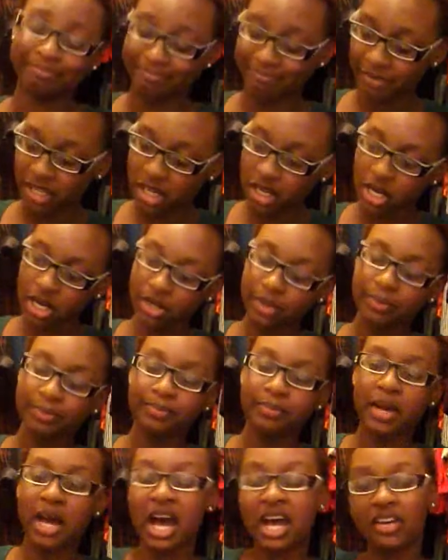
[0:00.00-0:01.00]
You know,
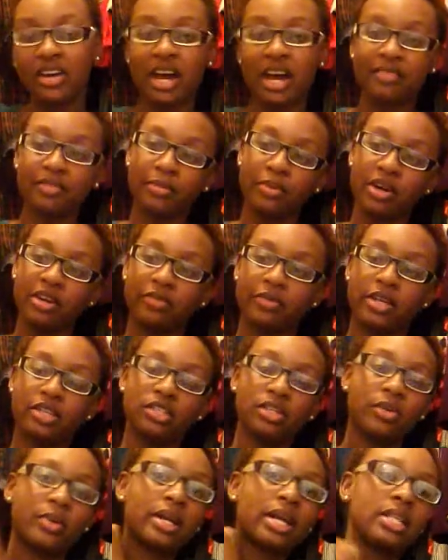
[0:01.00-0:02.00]
I don't have a boyfriend,
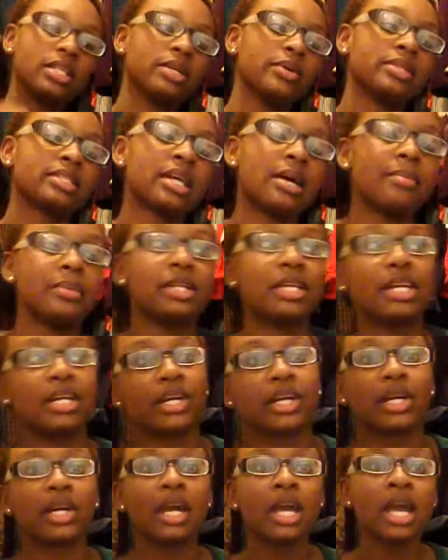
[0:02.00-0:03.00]
so what I do is come here
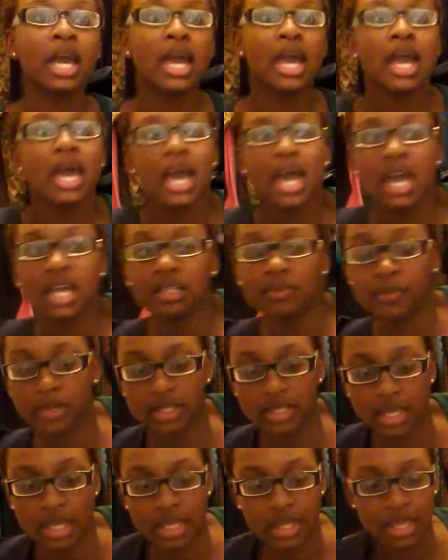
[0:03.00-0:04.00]
and
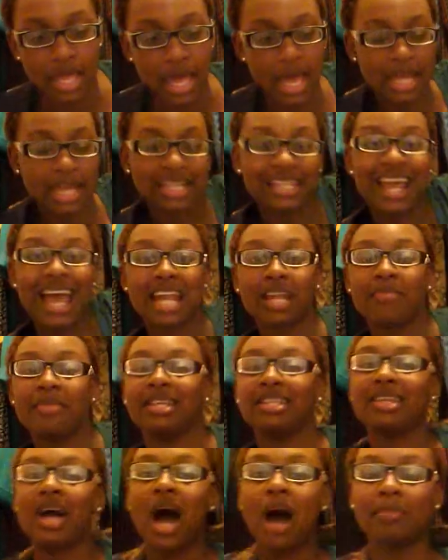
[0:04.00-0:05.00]
pretend that inanimate
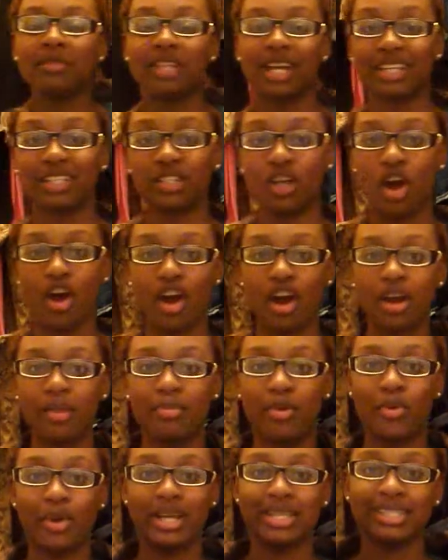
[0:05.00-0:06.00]
objects are
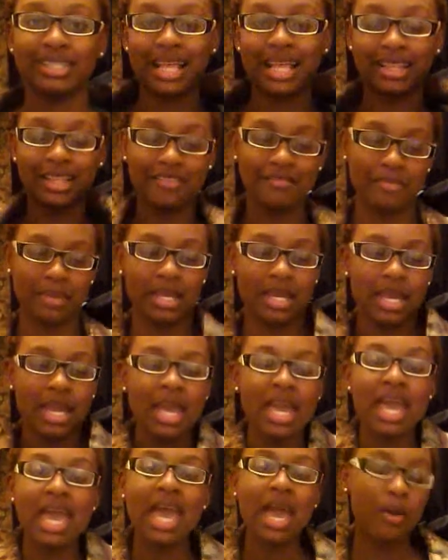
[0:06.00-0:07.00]
boys love me.
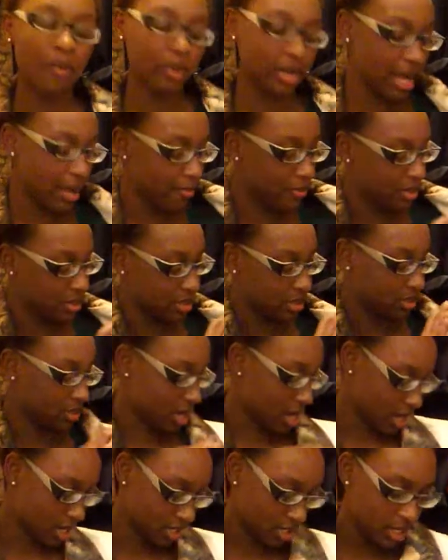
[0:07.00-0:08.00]
And when I put this
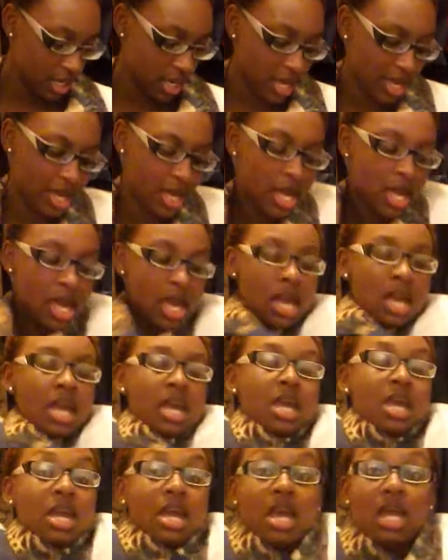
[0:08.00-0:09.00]
on,
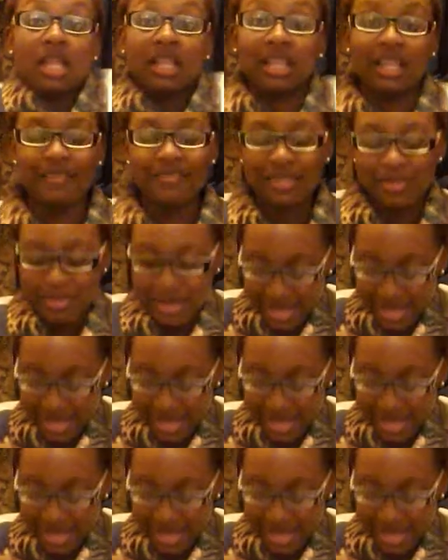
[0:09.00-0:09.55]
it loves me.